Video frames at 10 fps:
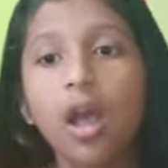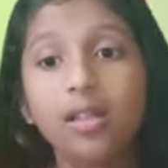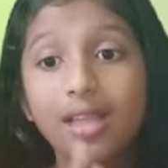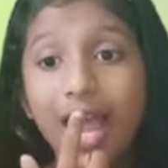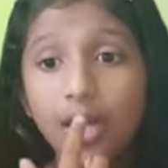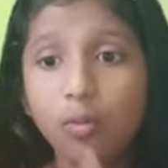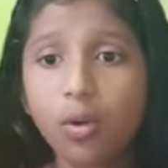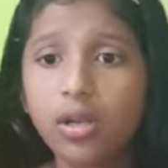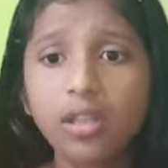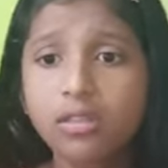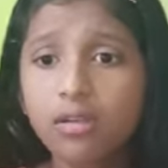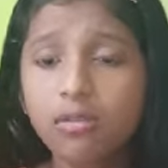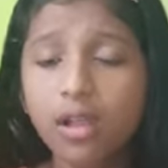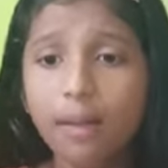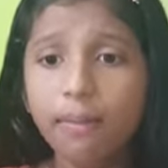and what, nothing
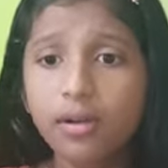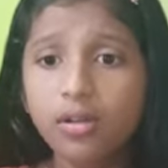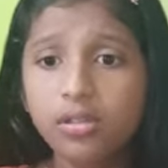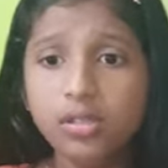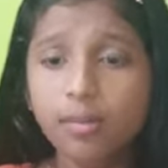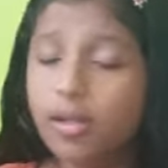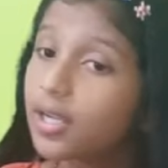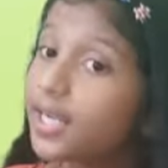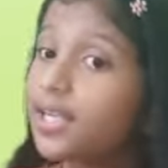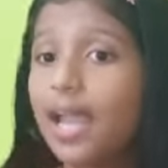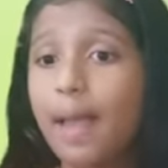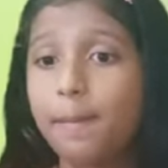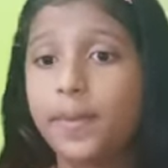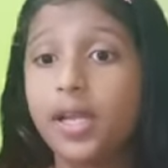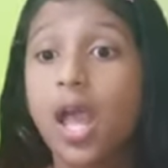will happen to our stomach. It will
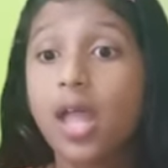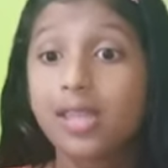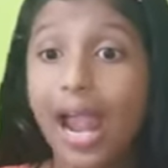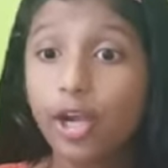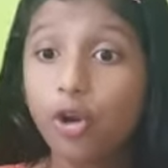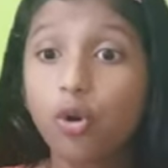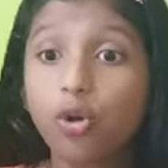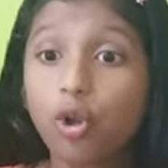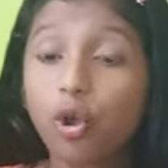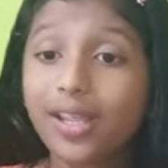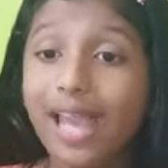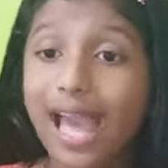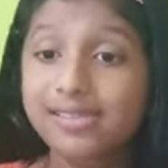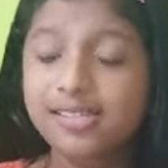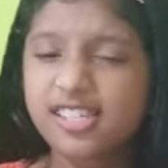happen. The hydrochloric
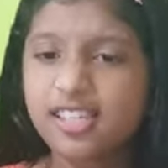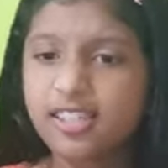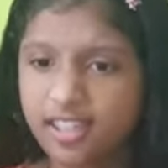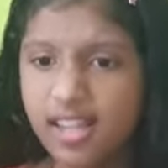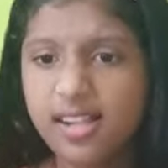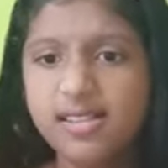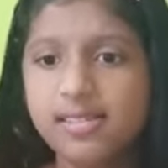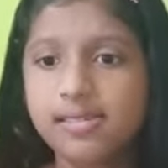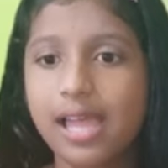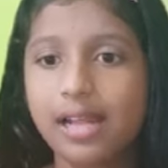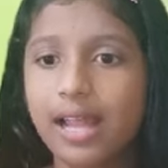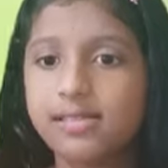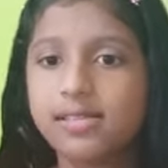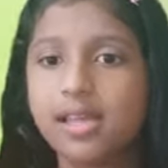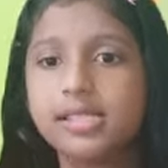acid kills that
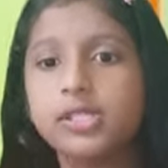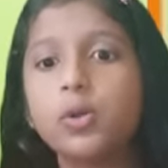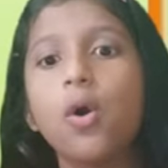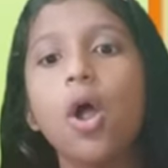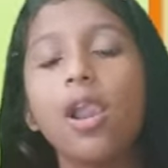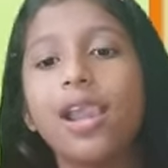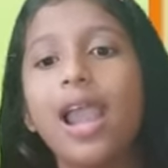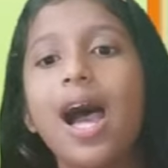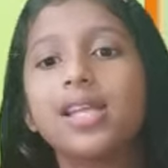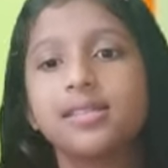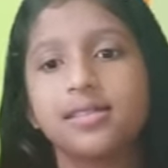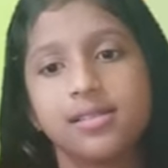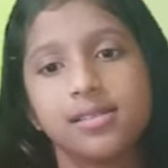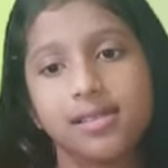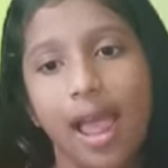and sends to large
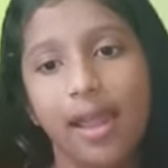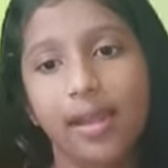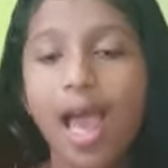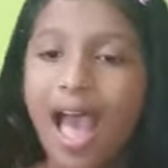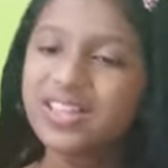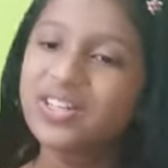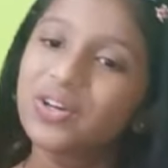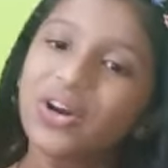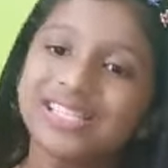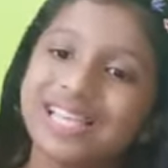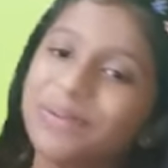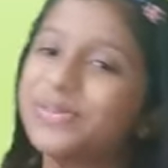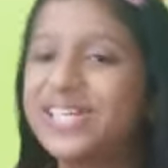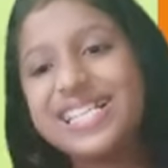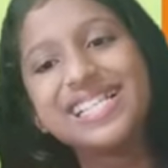intestine, and the good
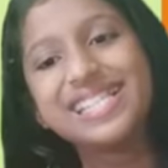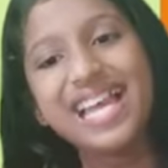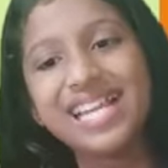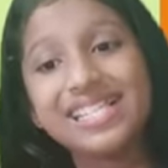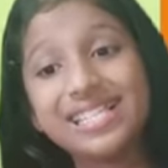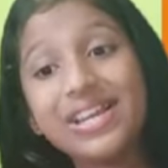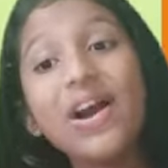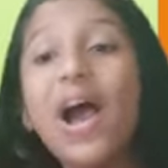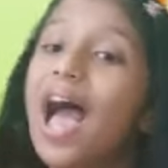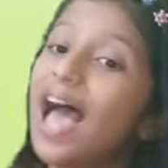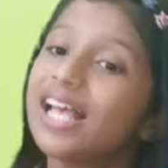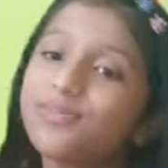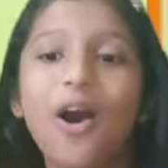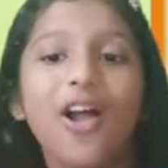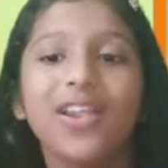substance is sent to
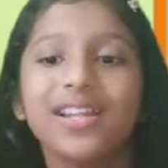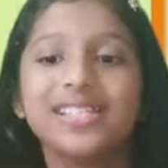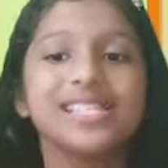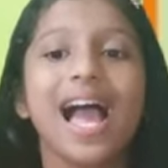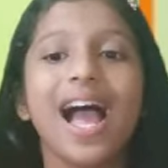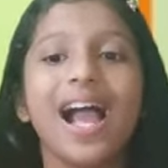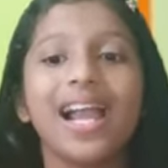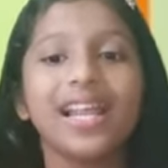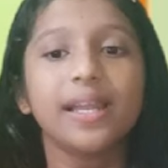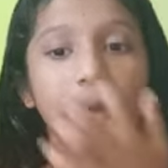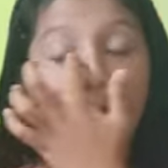small intestine.